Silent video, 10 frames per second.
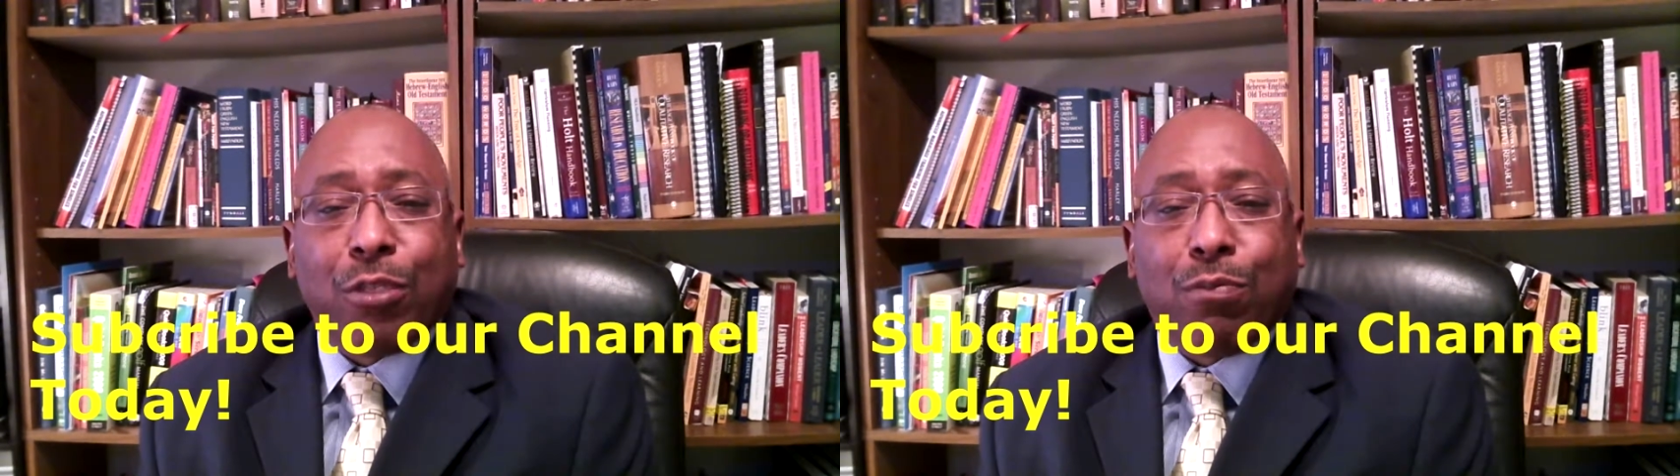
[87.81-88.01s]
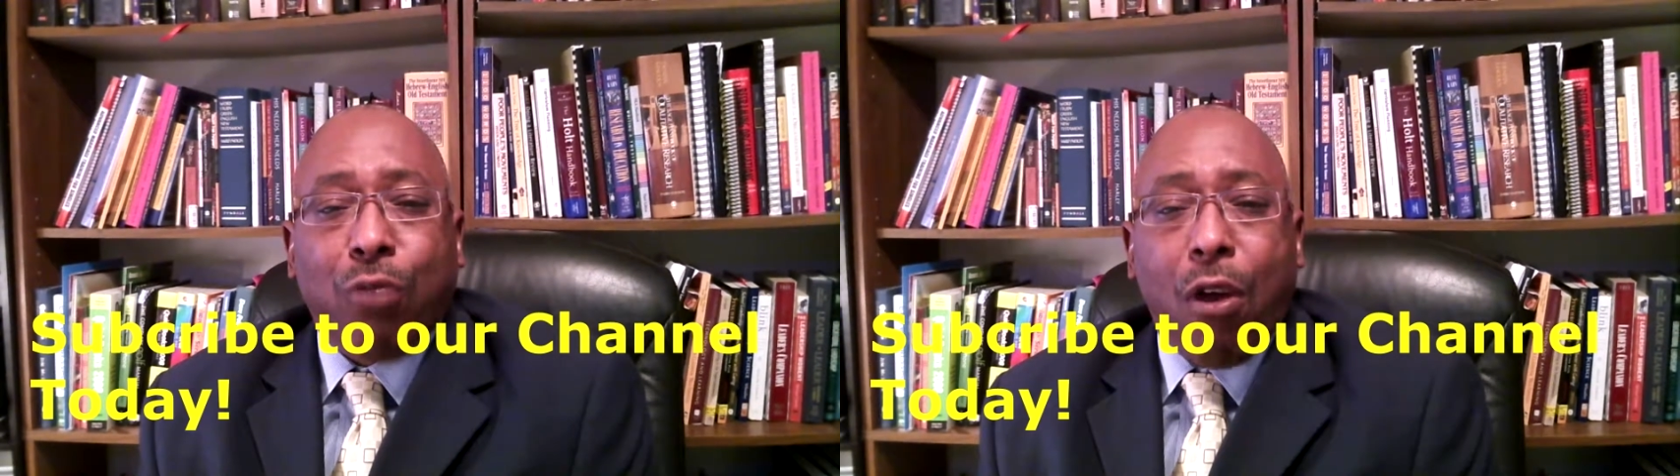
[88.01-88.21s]

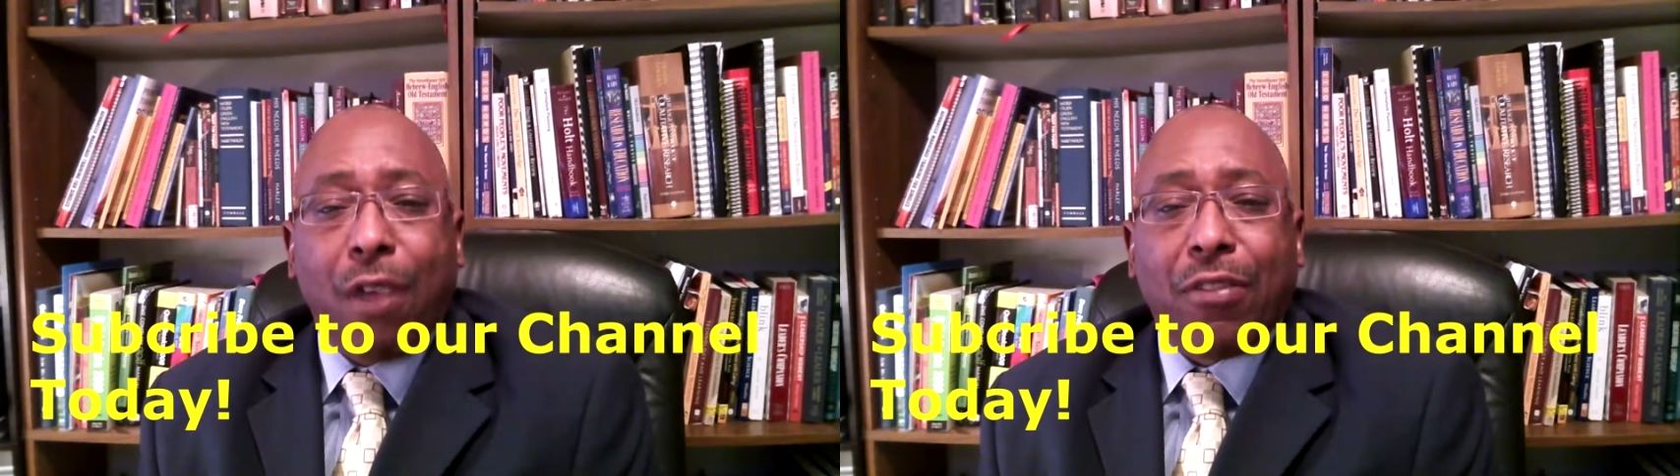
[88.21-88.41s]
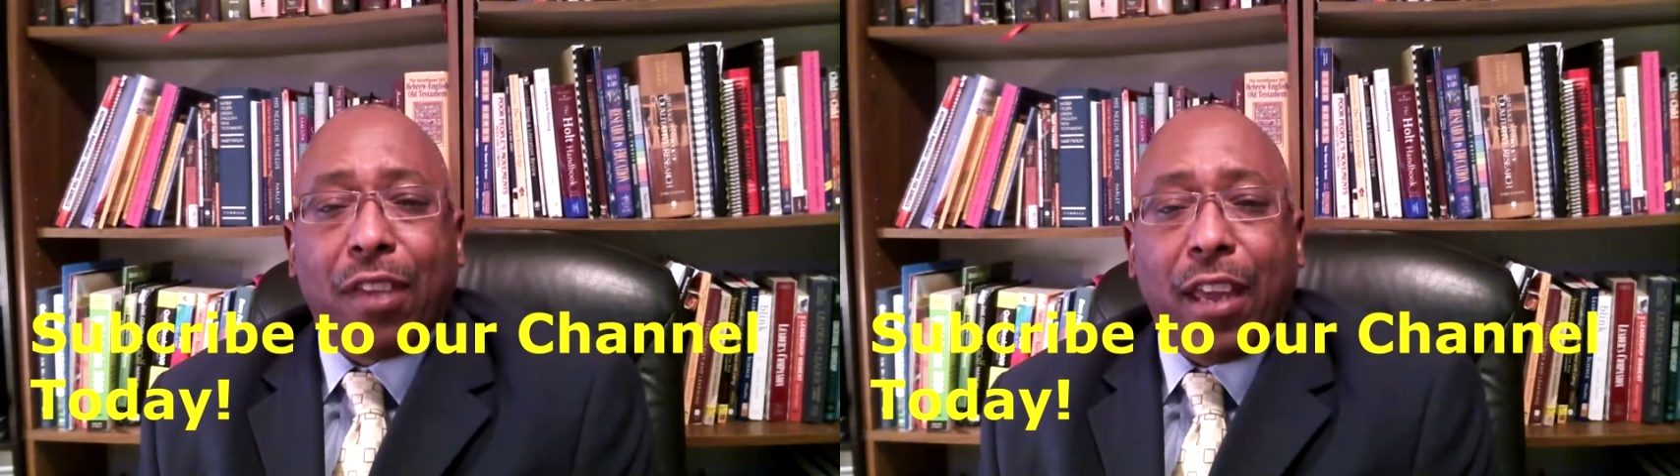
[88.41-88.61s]

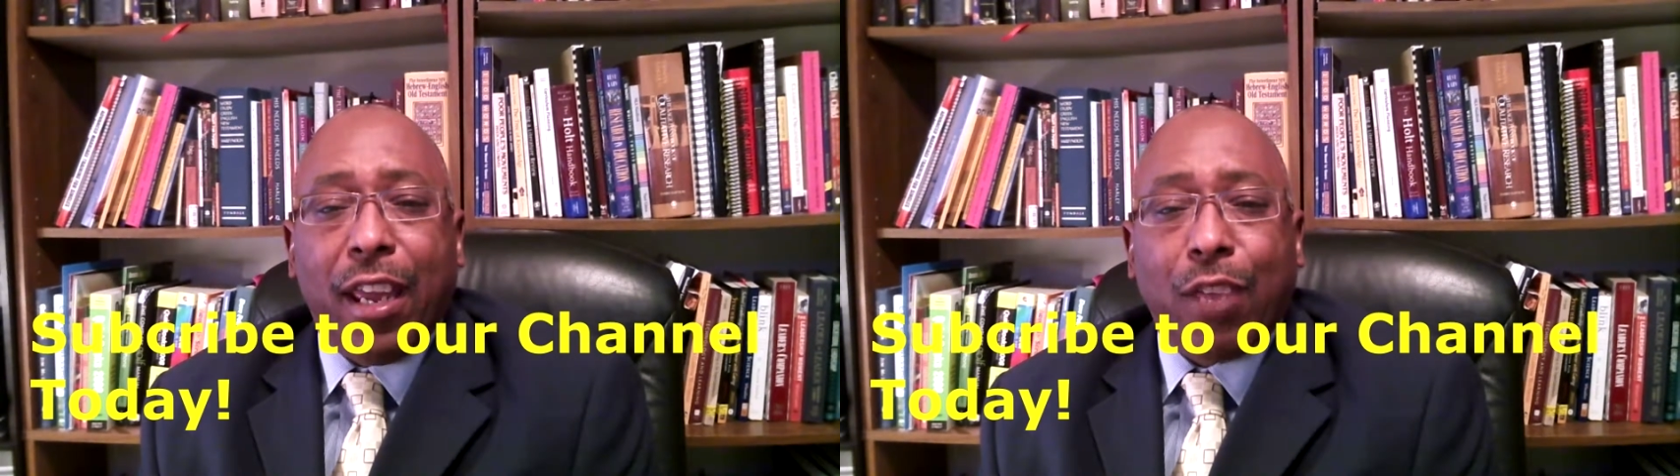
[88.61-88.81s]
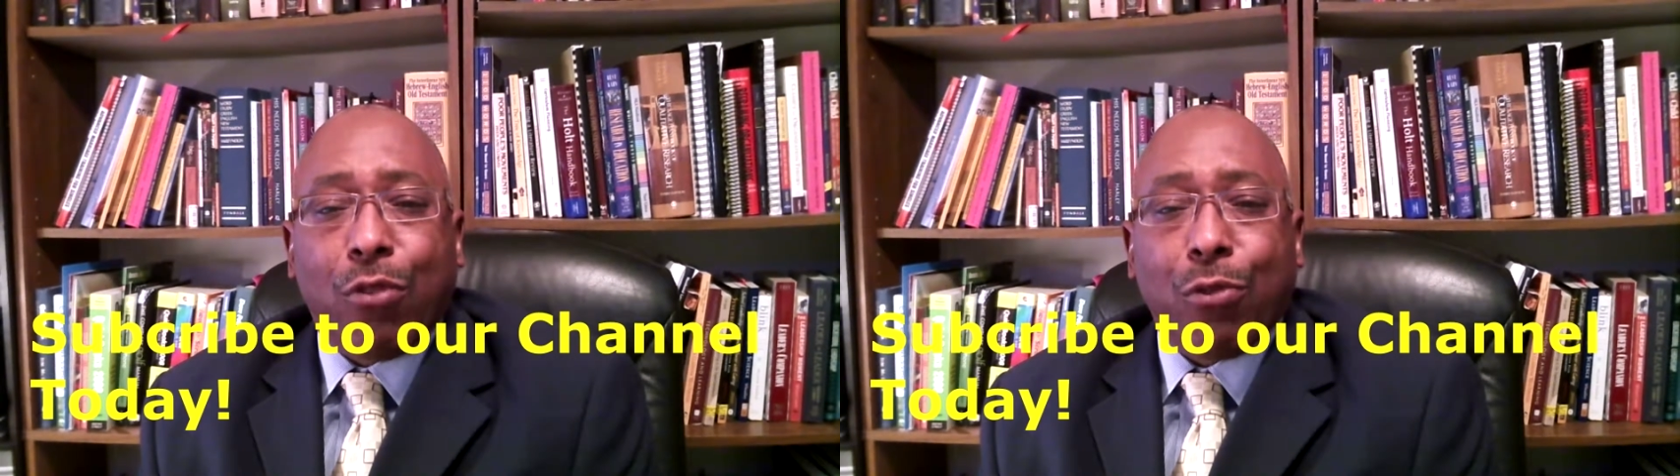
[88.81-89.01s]
broaden their
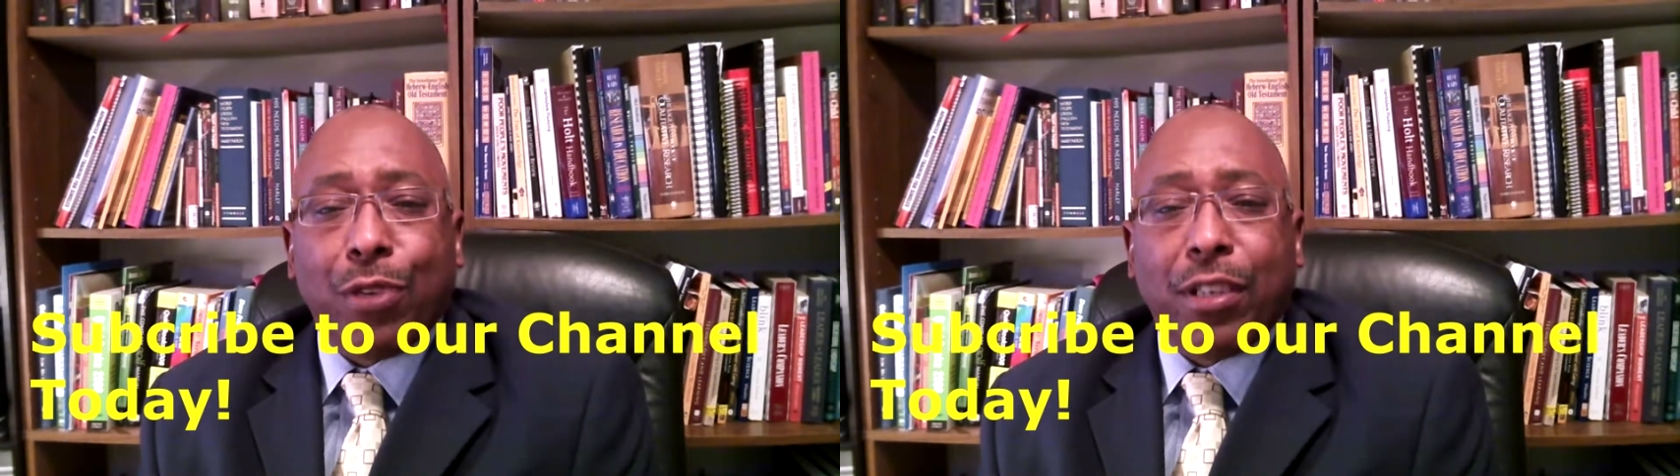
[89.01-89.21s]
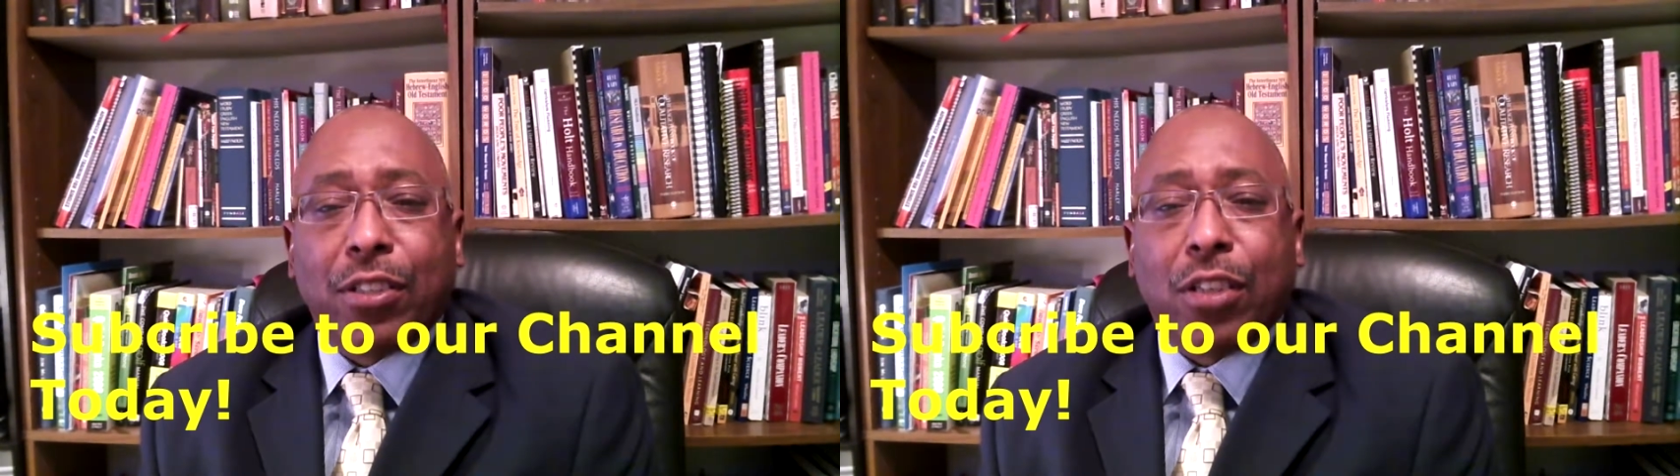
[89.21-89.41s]

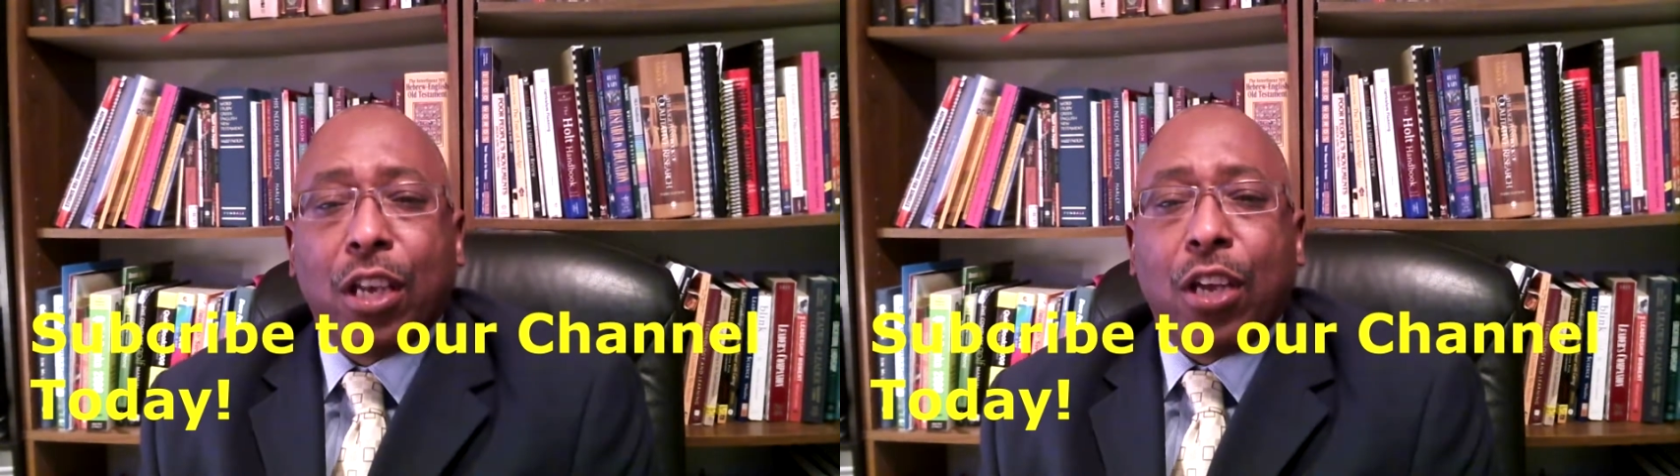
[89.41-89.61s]
inquiries